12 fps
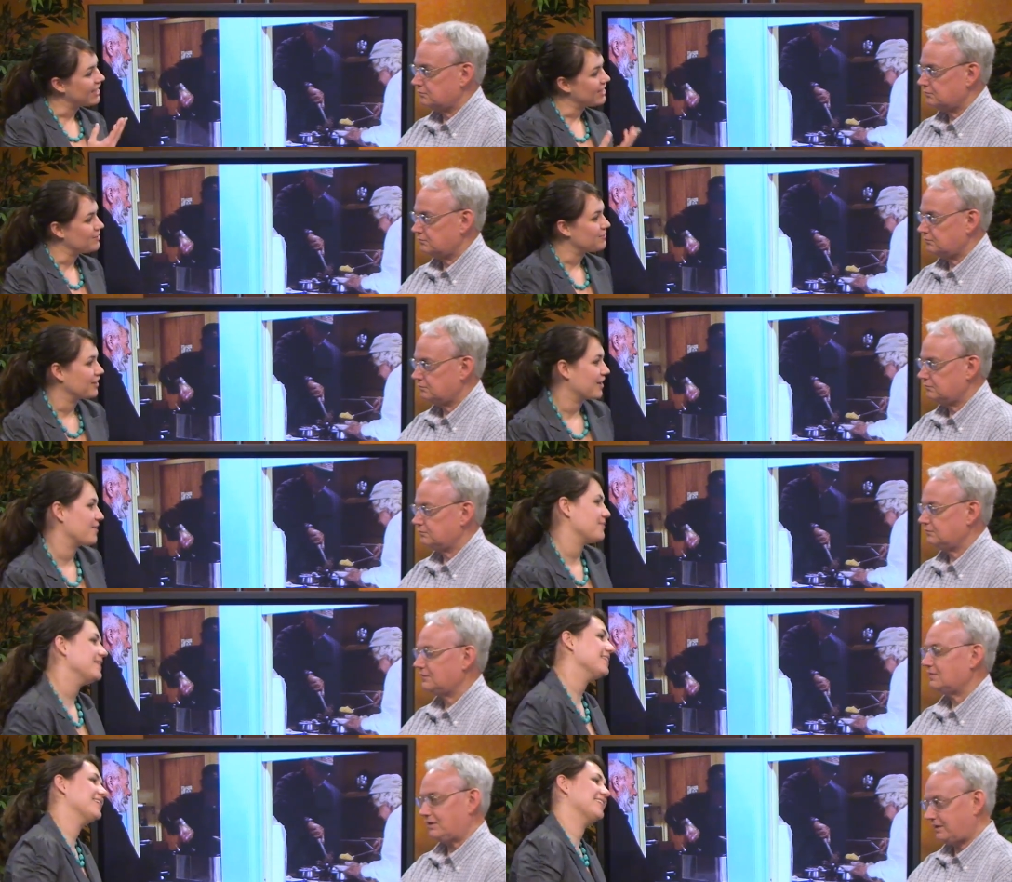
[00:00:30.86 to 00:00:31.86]
Speaker 1: Thank you for
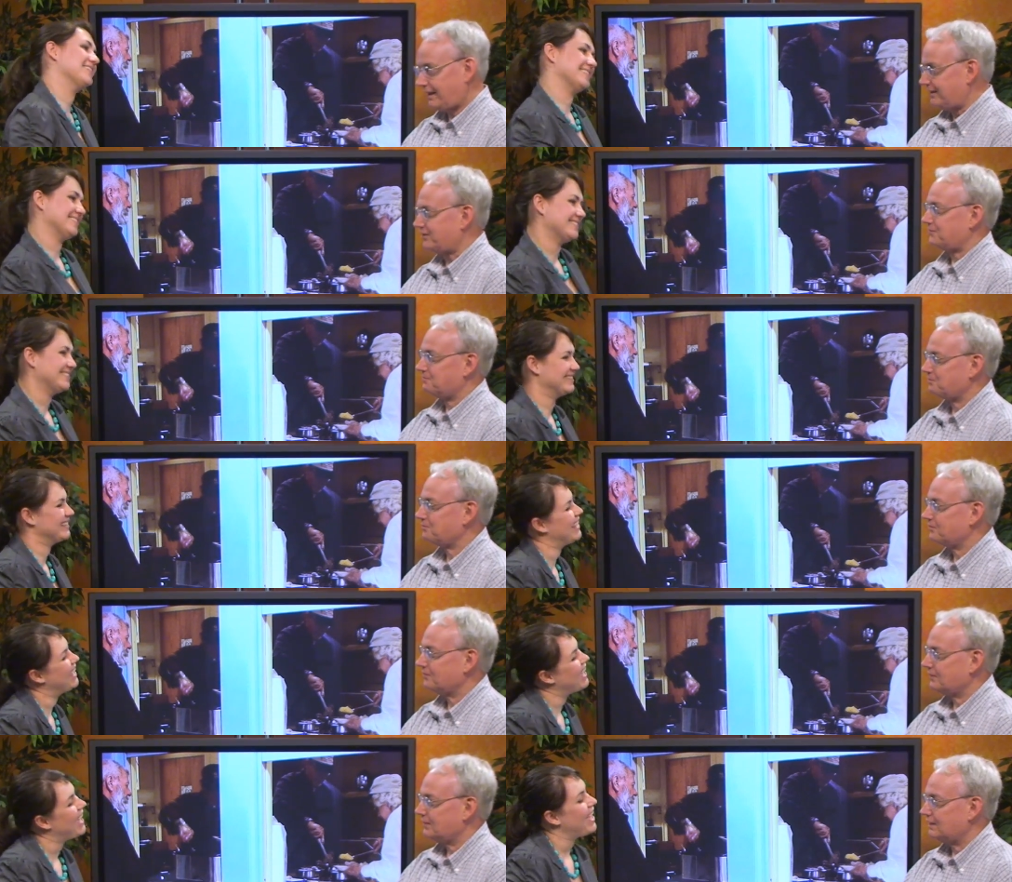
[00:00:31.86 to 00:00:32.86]
coming. Thanks.
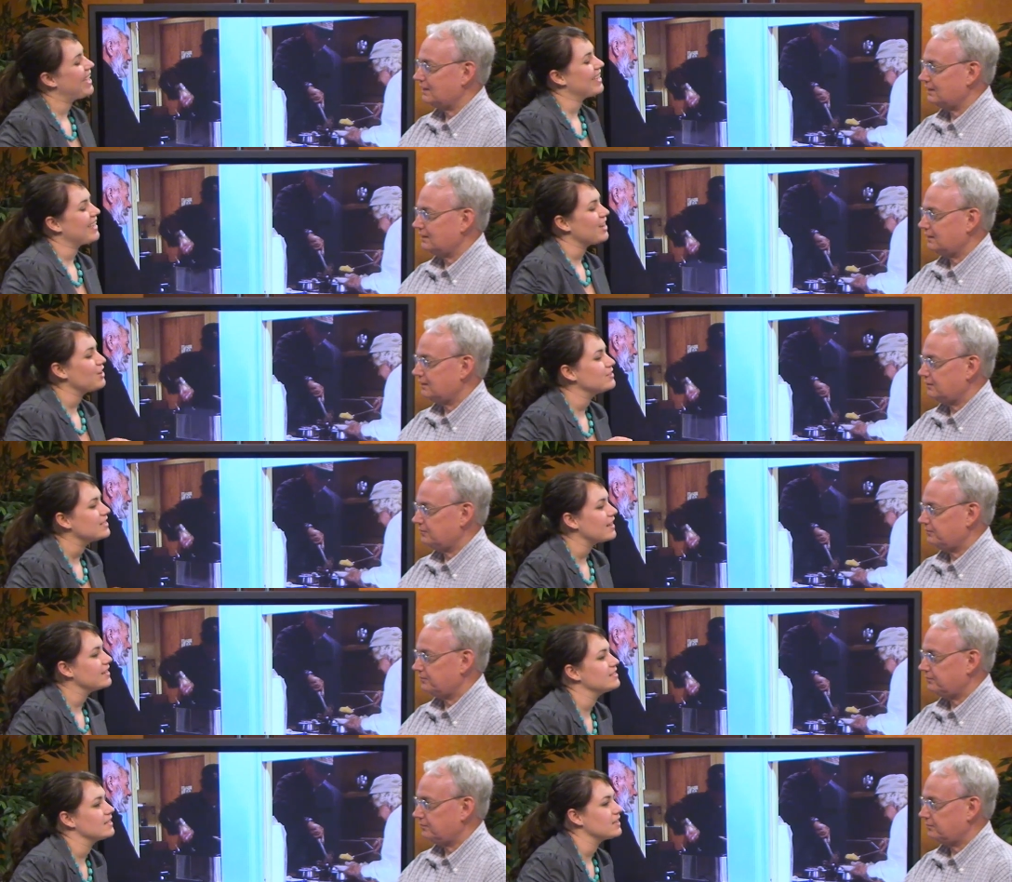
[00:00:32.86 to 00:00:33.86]
Can you
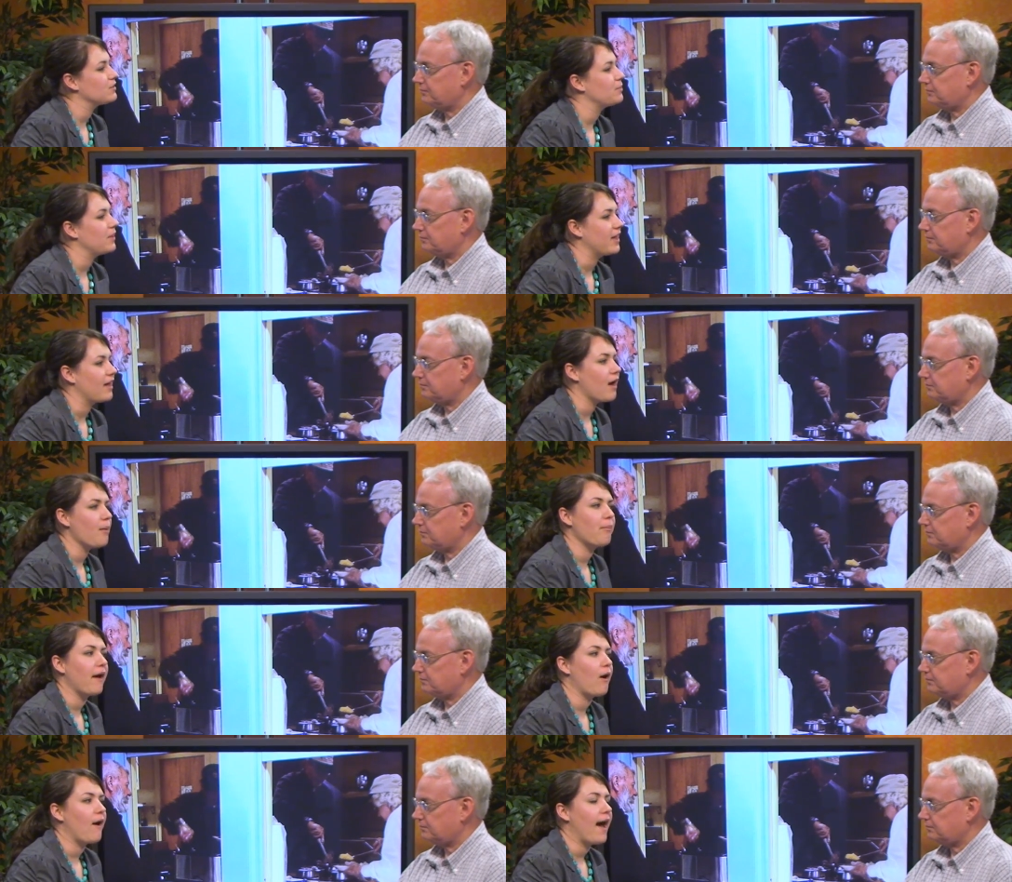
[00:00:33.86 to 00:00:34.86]
tell us a little bit
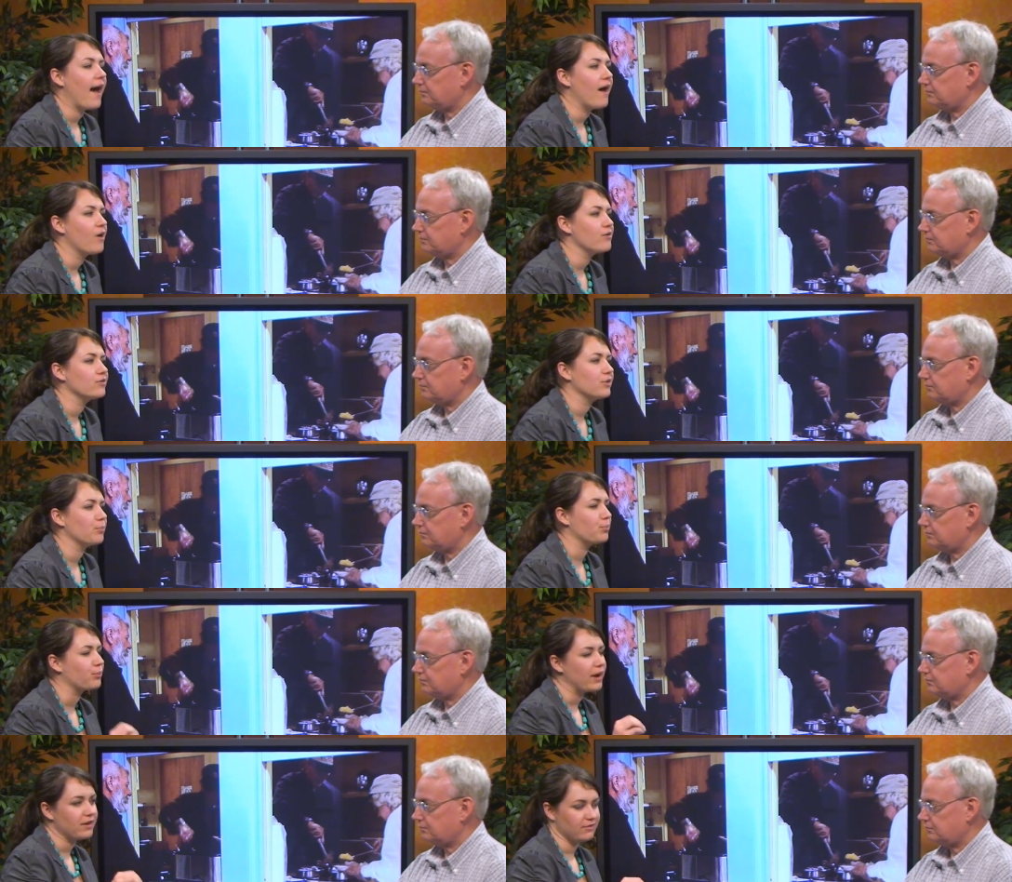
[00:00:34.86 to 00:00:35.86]
about how the
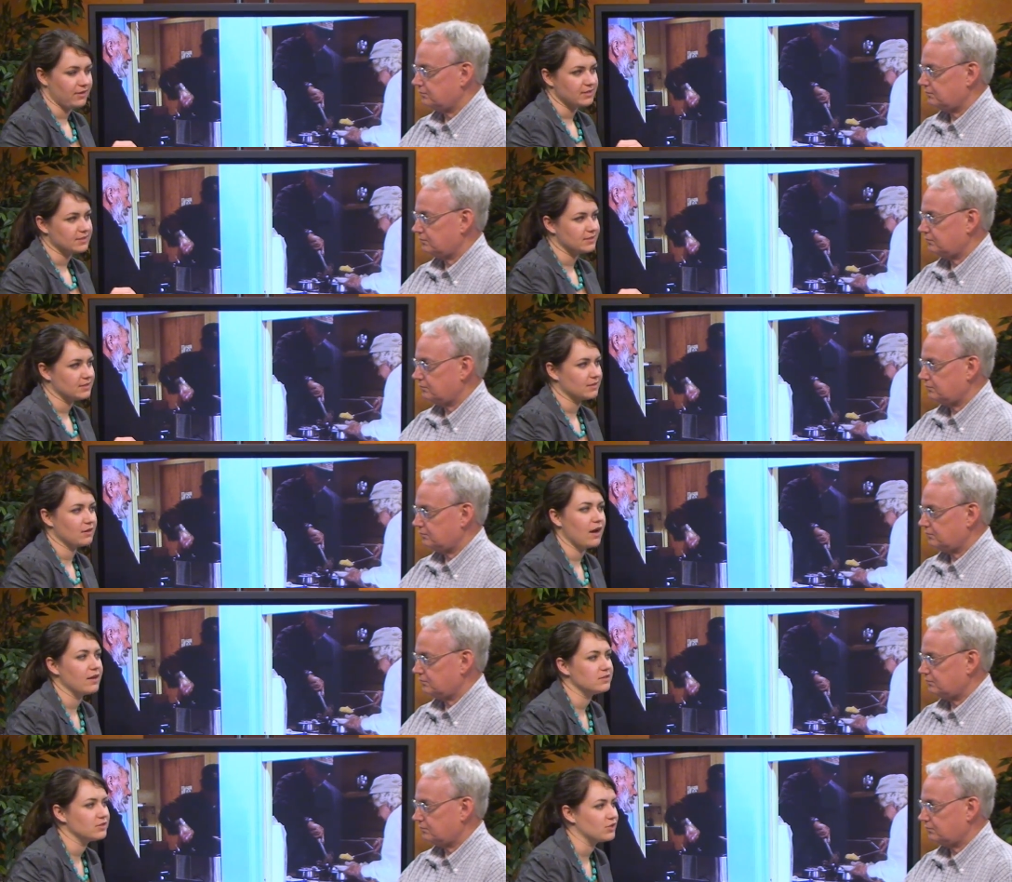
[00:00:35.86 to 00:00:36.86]
breakfast
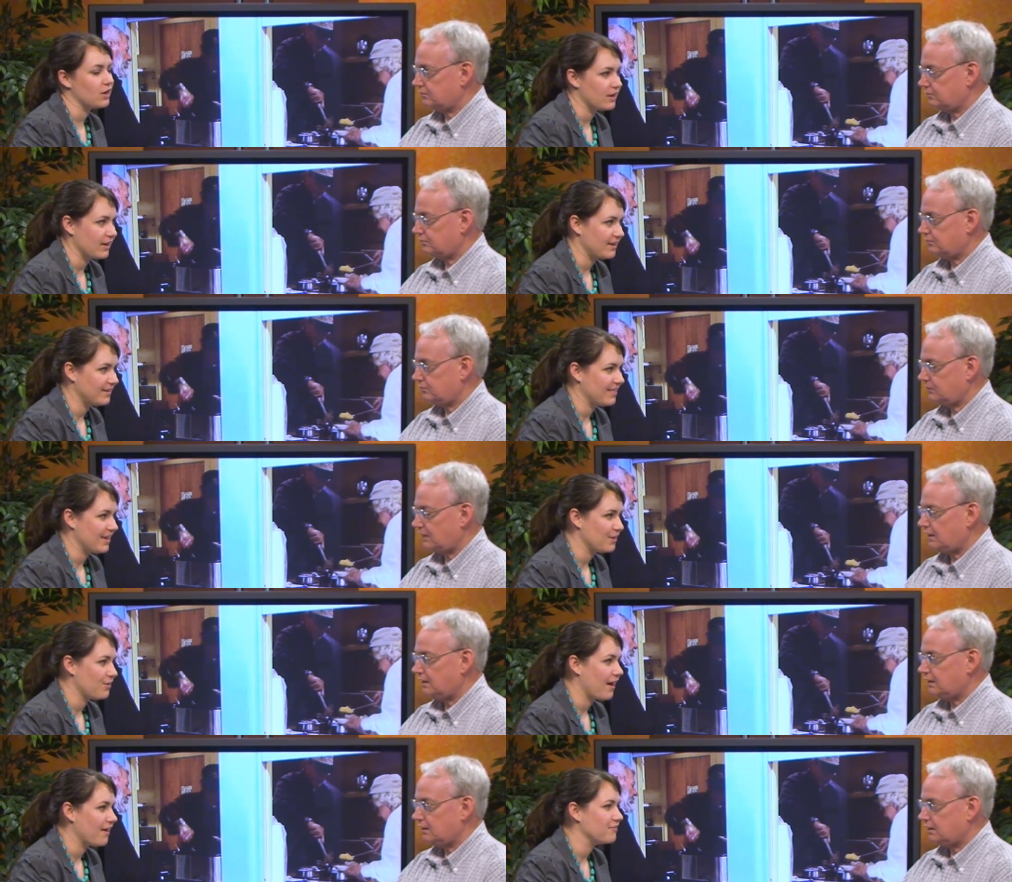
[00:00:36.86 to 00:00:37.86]
got started that
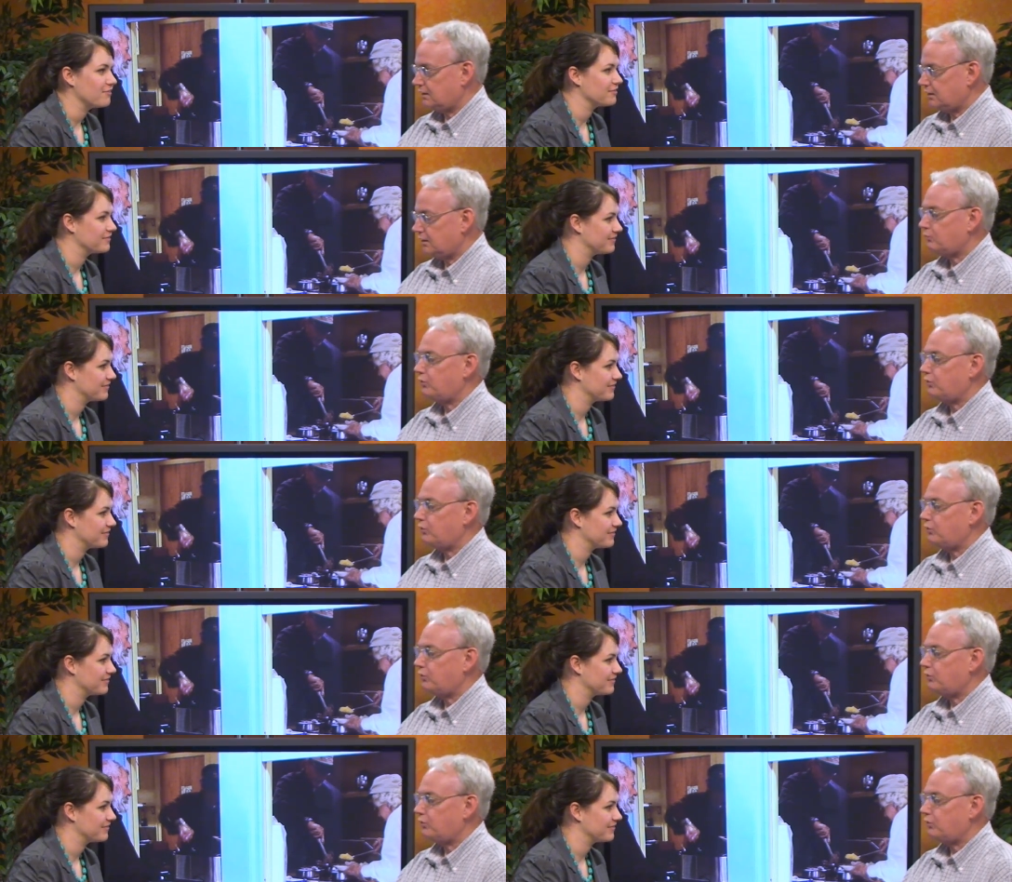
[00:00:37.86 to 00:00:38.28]
you have?